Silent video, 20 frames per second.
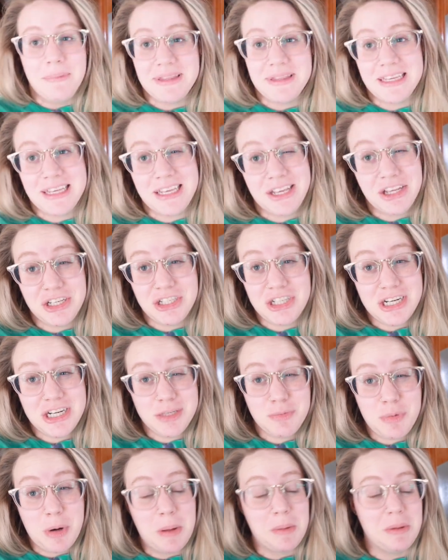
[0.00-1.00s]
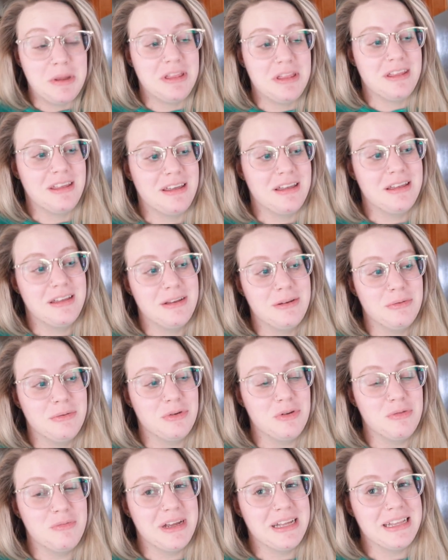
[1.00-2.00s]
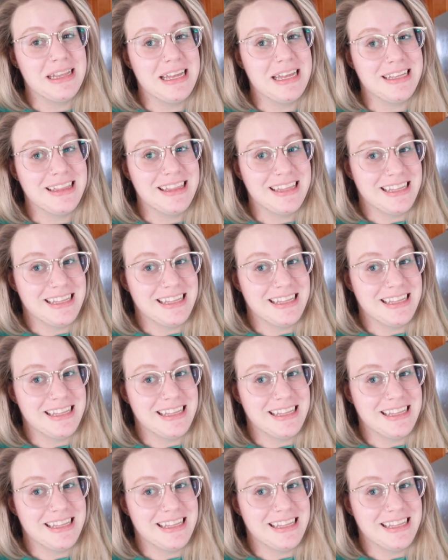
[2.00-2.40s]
but the kitchen is probably the room I like